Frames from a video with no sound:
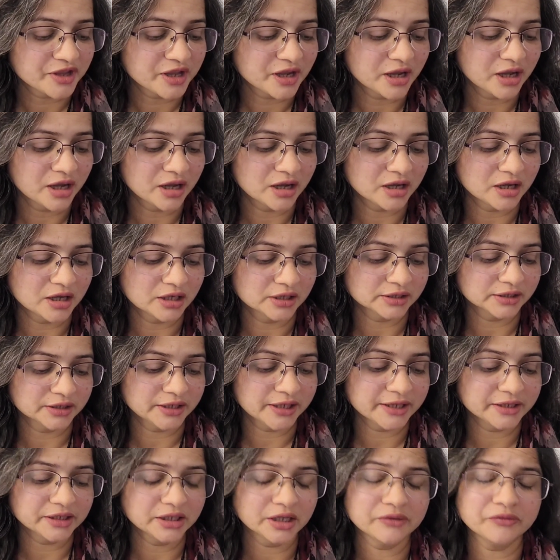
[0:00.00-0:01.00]

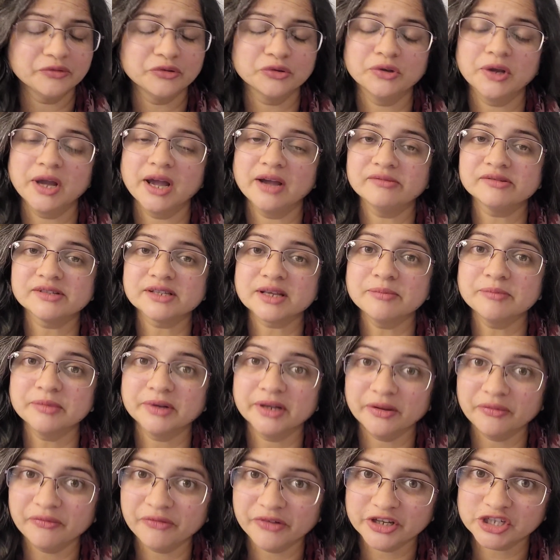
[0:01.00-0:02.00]
Then if you have some
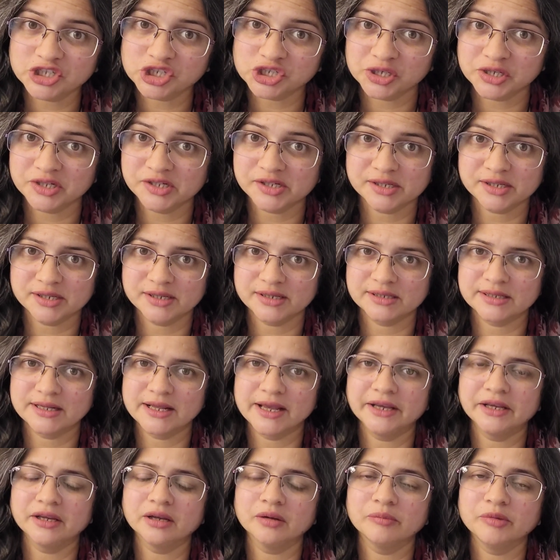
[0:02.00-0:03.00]
deficiencies
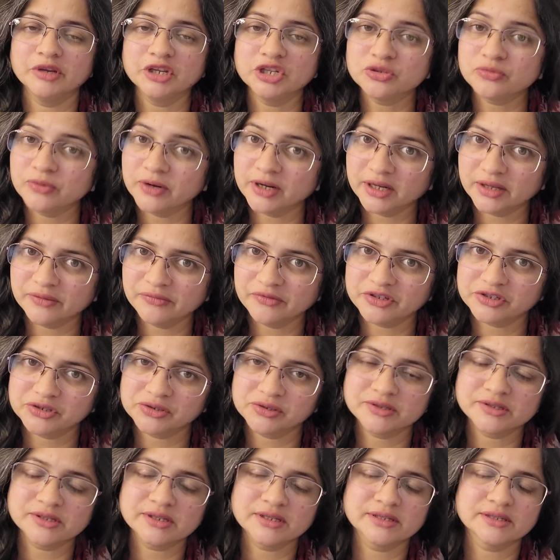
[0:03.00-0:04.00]
like a B12
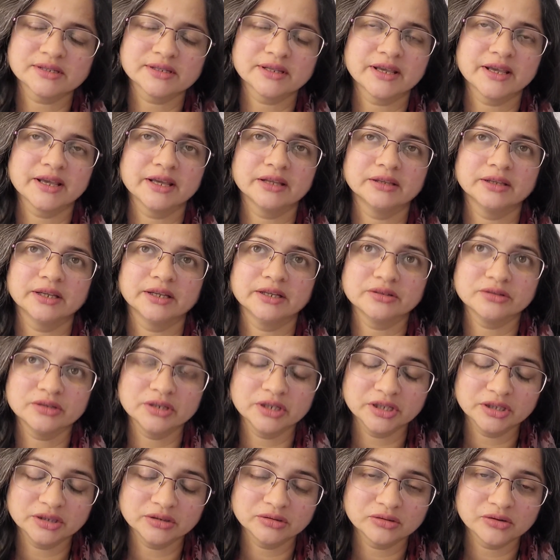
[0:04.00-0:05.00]
deficiency is there, then
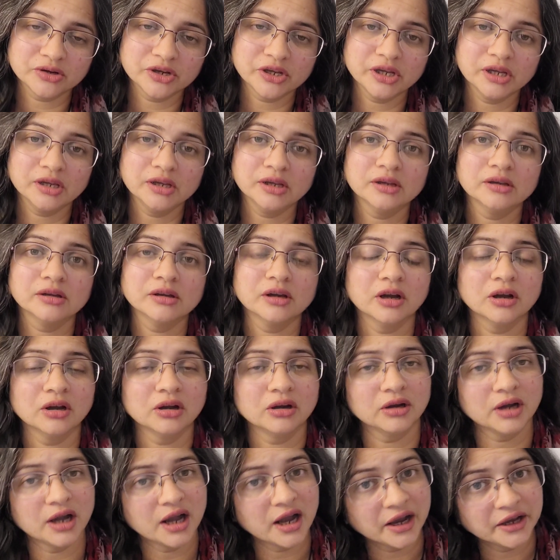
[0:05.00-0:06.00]
D3,
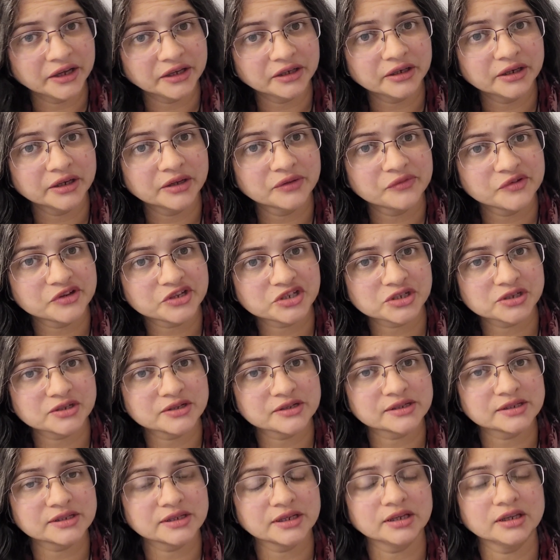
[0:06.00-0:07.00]
iron
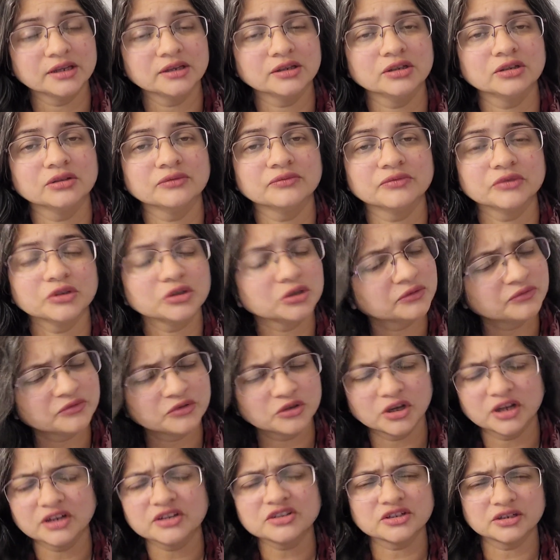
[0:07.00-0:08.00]
deficiency, if
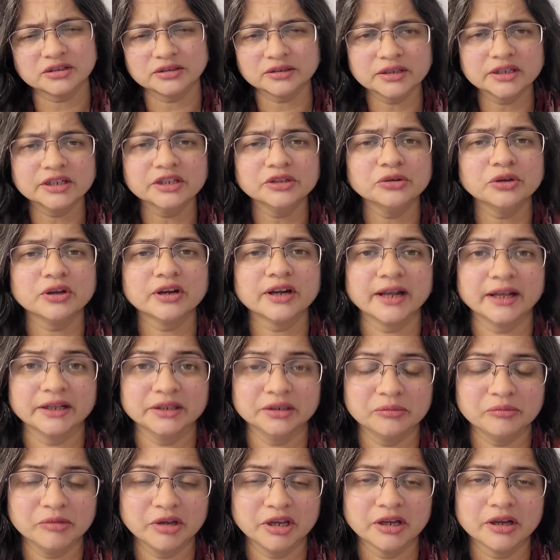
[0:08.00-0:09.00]
you are generally you're
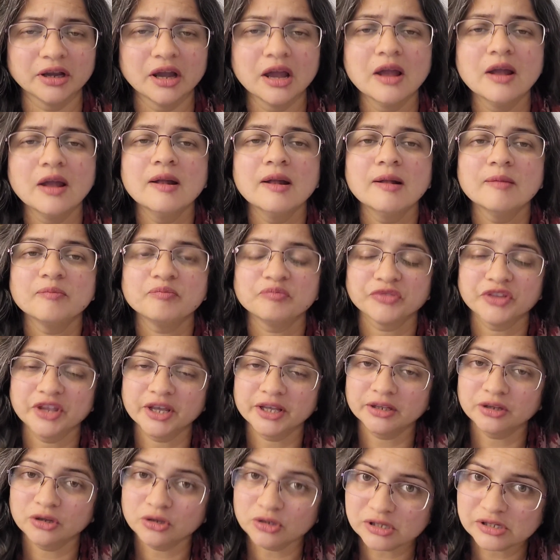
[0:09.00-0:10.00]
anemic,
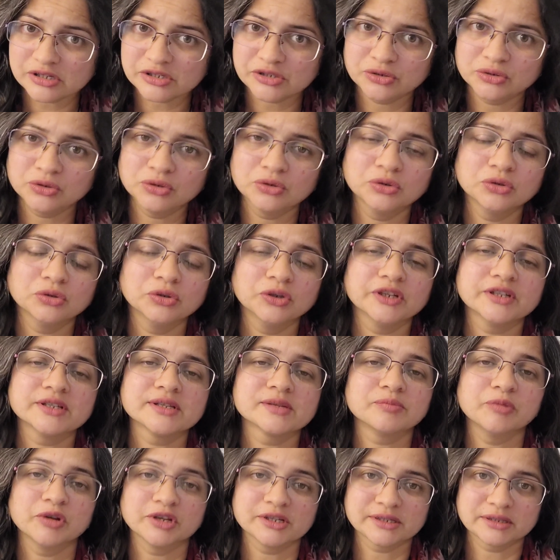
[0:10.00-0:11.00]
then also it's
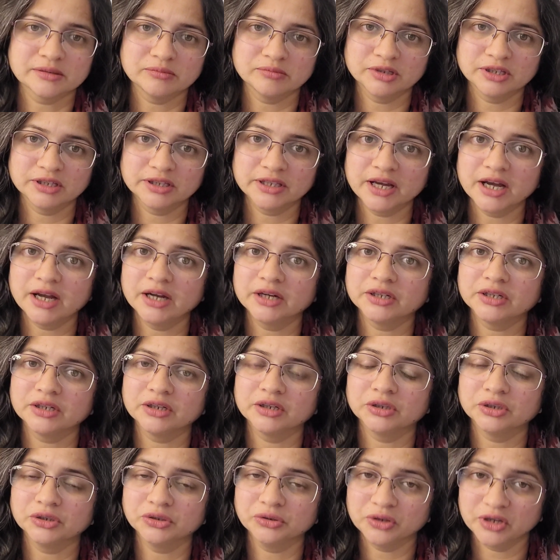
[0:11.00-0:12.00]
possible that
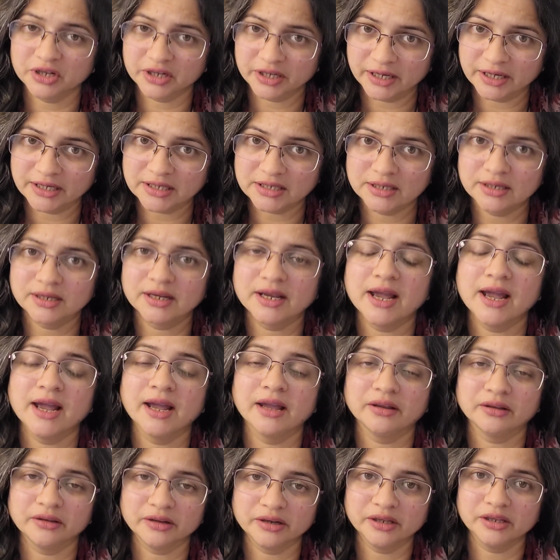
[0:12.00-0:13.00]
you are getting
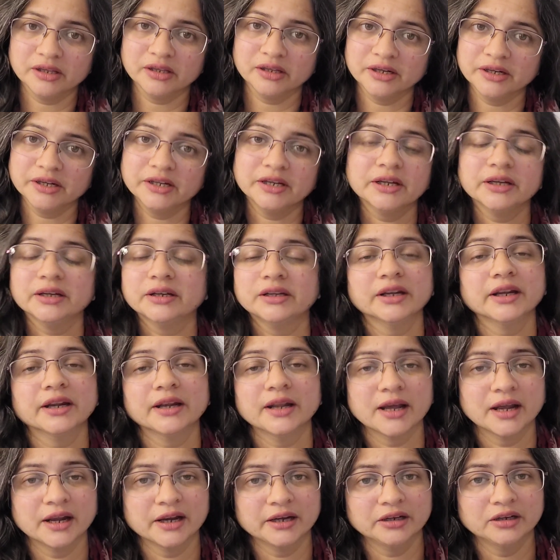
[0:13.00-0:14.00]
angry, irritated
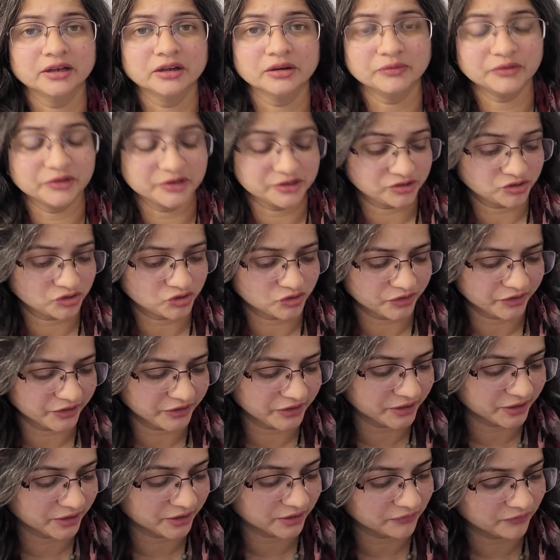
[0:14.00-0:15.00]
and
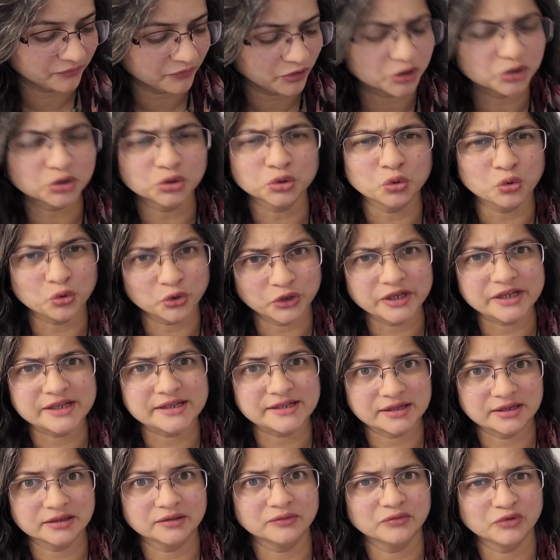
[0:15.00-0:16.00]
frustrated for no
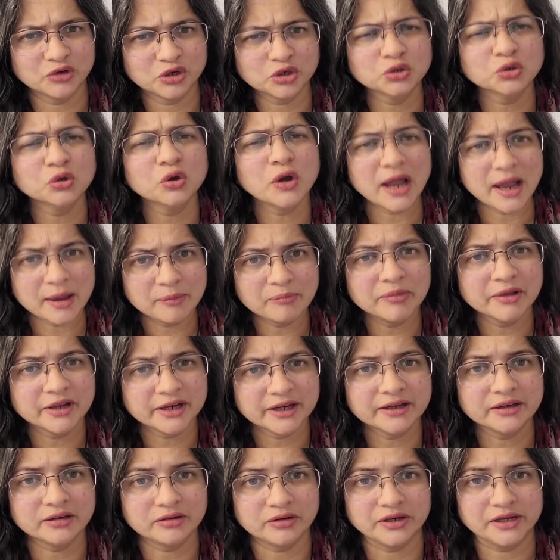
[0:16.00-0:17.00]
reason, for no
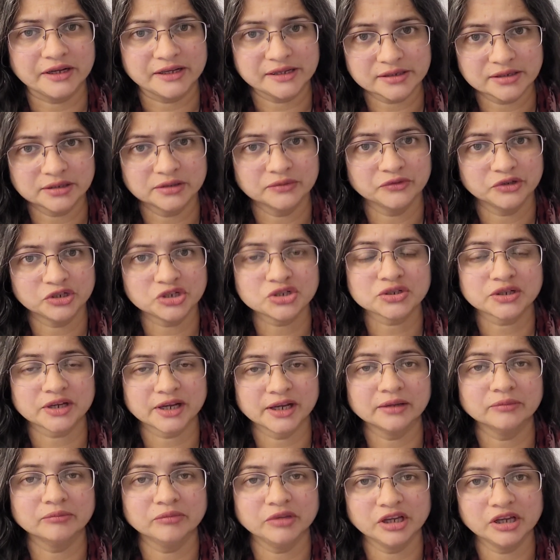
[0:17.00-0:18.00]
apparent reason, which
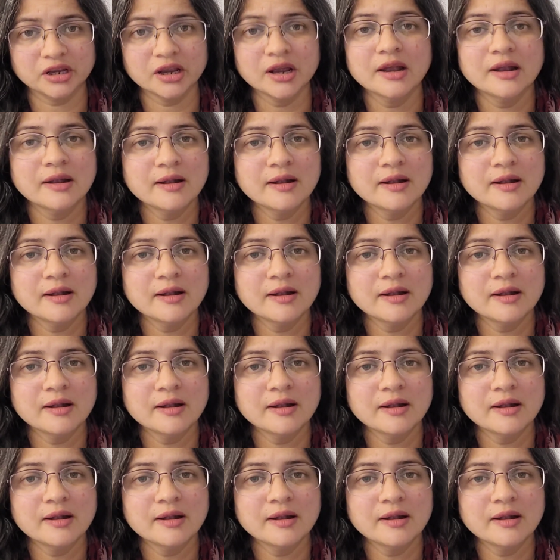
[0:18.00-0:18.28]
can be